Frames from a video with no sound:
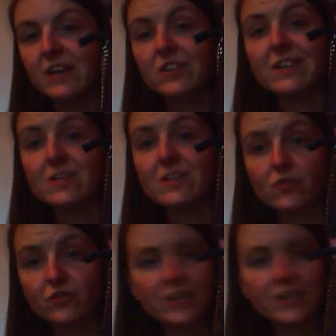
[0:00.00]
range,
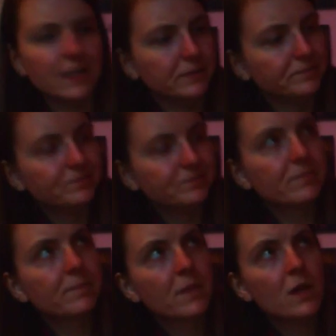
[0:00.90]
his shorts are yellow.
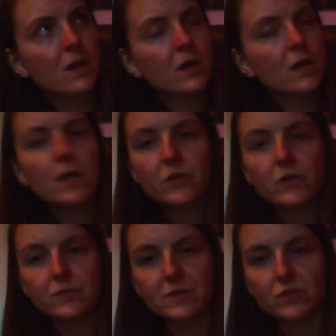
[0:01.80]

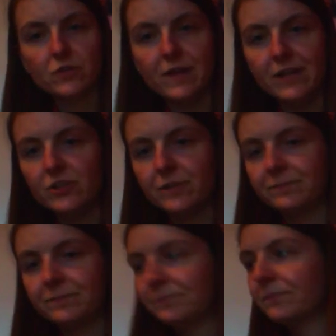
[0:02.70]
Just a bit
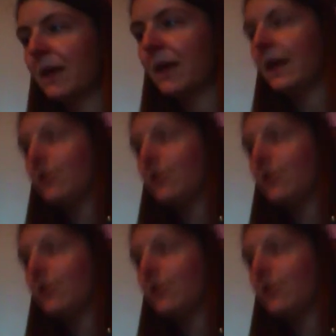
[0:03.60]
strange. But